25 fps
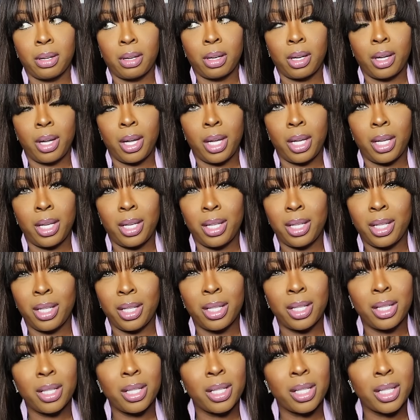
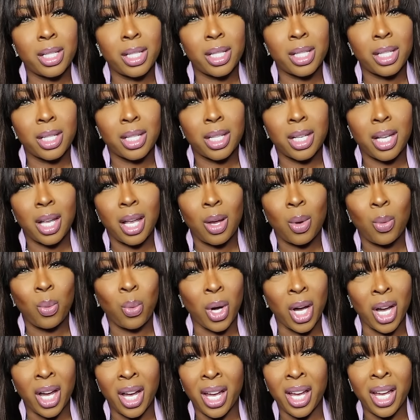Cause
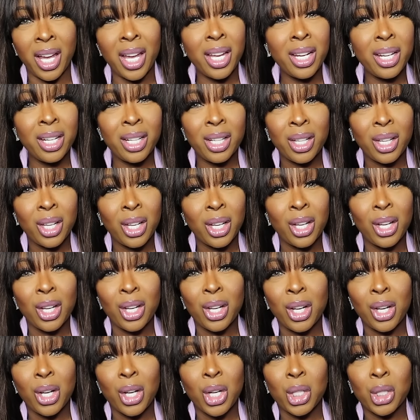what?
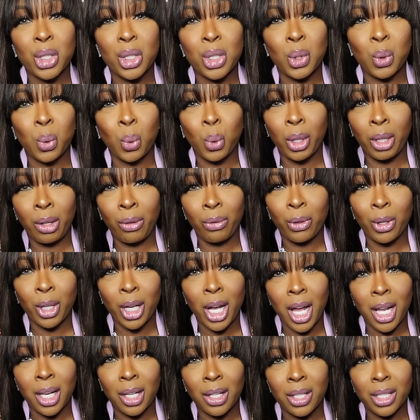
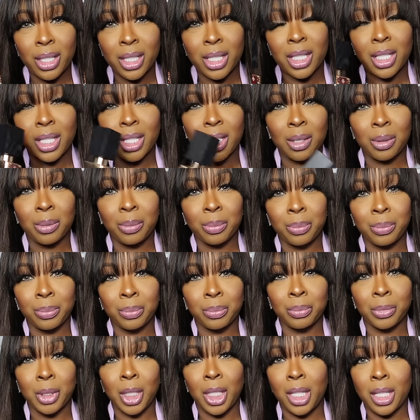$24?
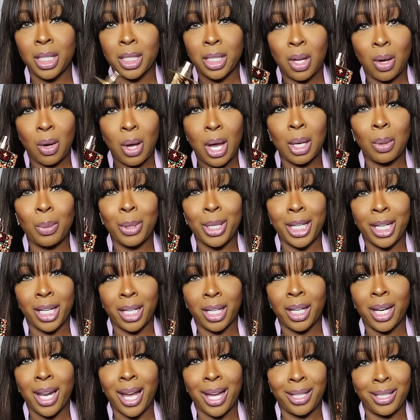And this go all the way down
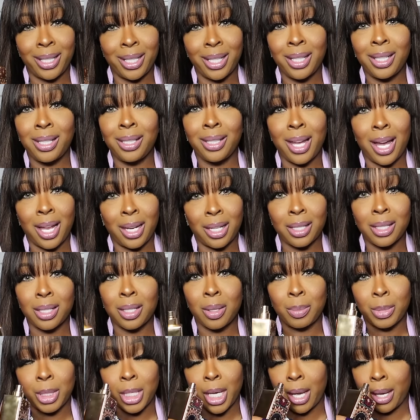to $19
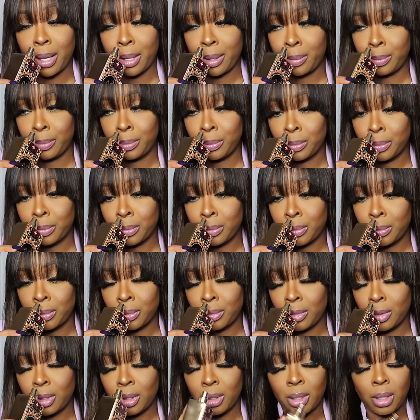sometime.
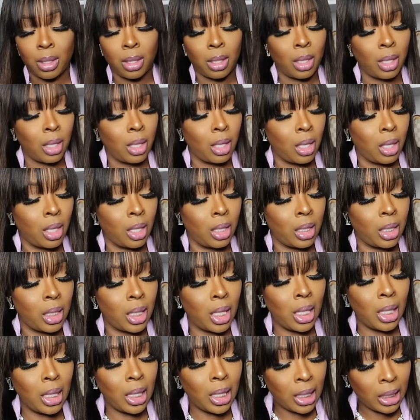It's
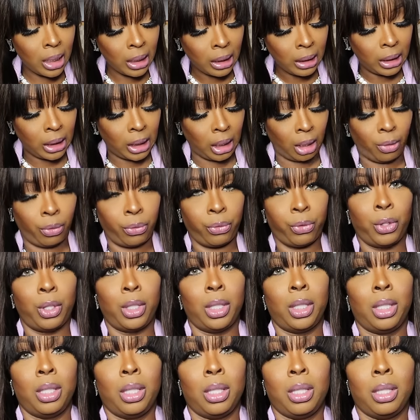a little different.